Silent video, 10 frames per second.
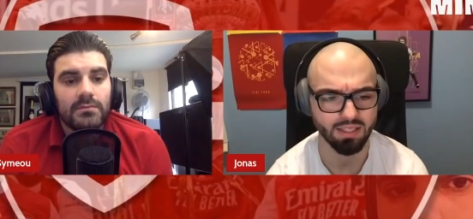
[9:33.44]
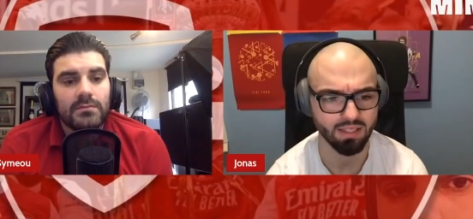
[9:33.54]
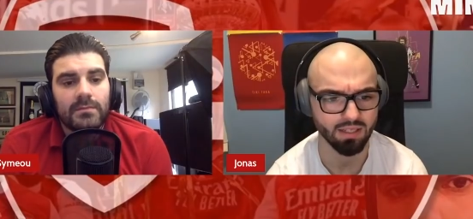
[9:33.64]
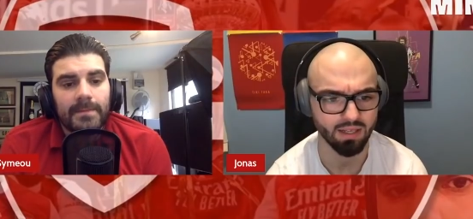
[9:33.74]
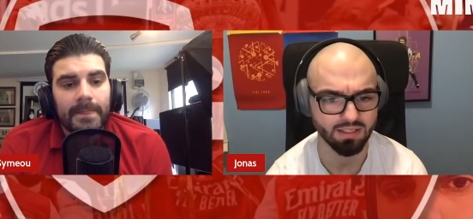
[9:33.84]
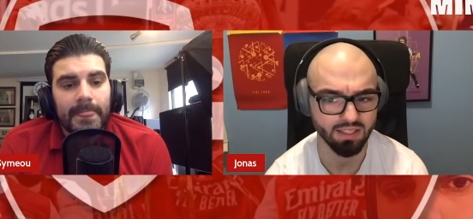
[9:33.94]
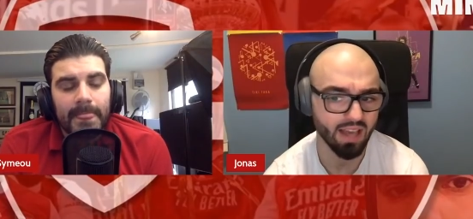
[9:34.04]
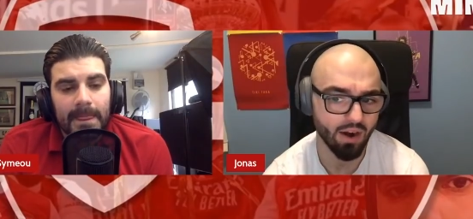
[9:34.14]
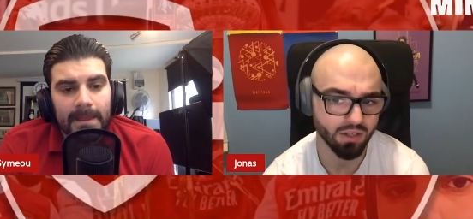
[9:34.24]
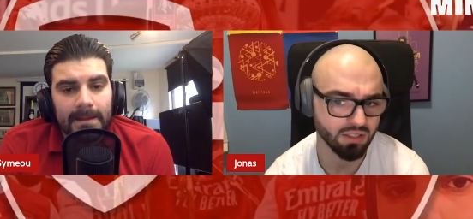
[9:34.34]
Speaker 1: he
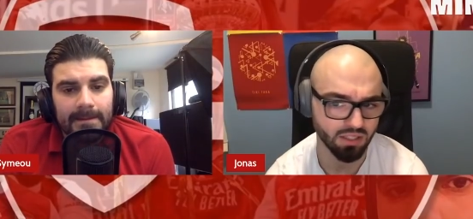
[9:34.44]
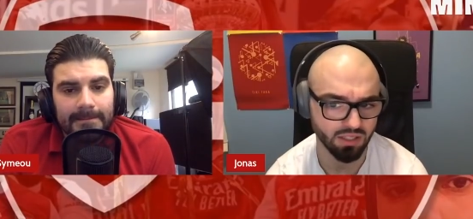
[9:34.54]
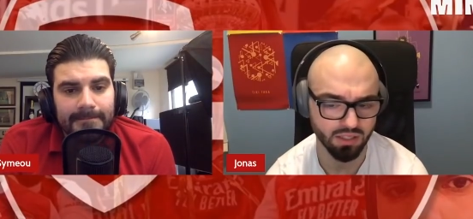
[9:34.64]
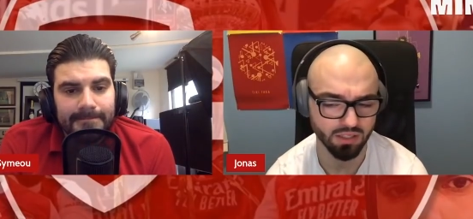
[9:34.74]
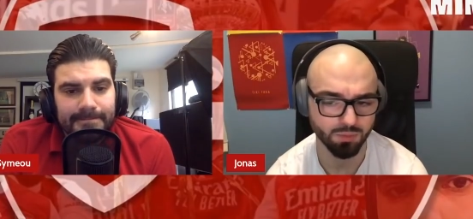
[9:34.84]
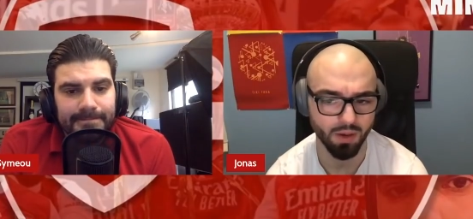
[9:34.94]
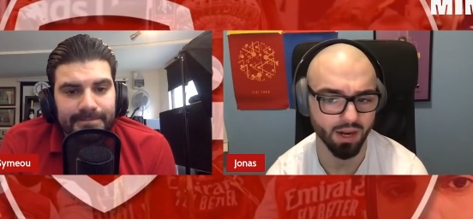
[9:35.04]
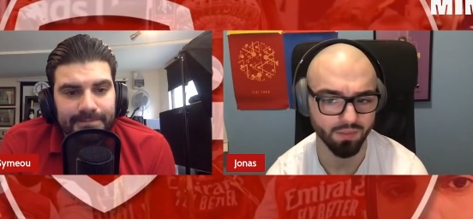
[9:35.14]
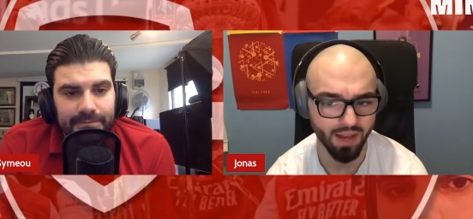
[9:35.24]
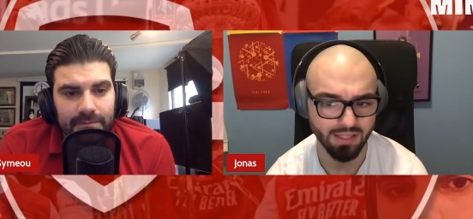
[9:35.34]
guaranteed a
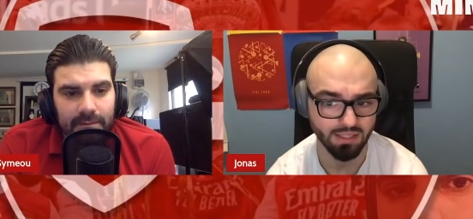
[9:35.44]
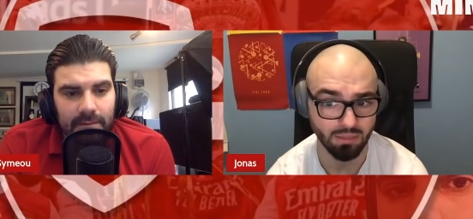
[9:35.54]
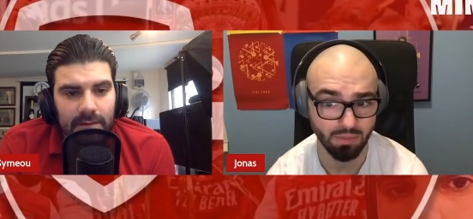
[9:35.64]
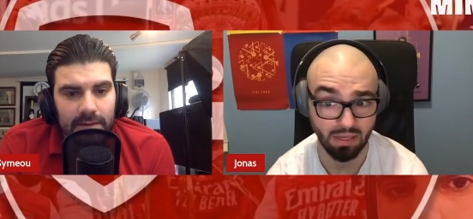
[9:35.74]
spot in that team?